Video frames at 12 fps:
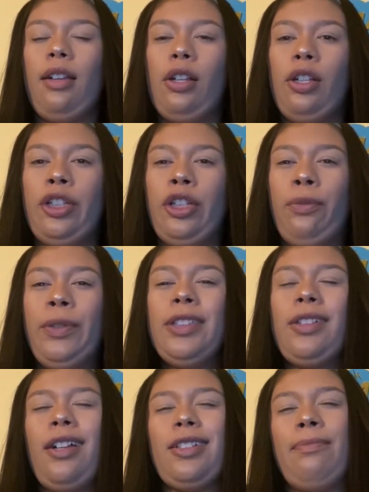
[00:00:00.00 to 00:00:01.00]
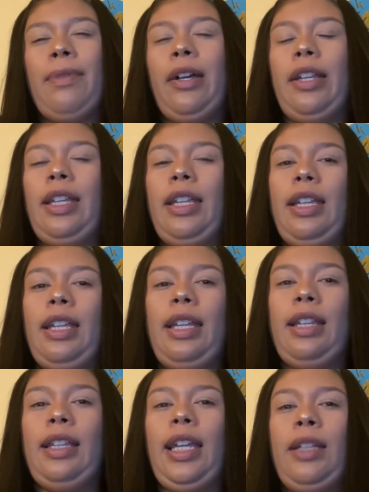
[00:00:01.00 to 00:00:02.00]
we talked about it,
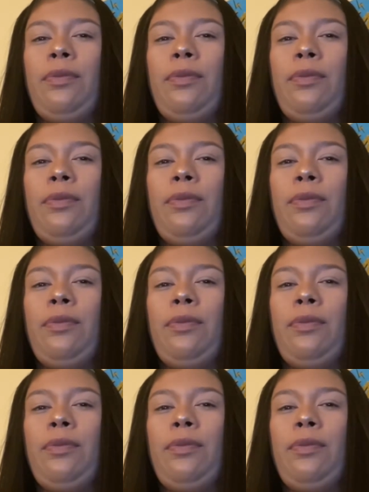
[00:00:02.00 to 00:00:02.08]
and like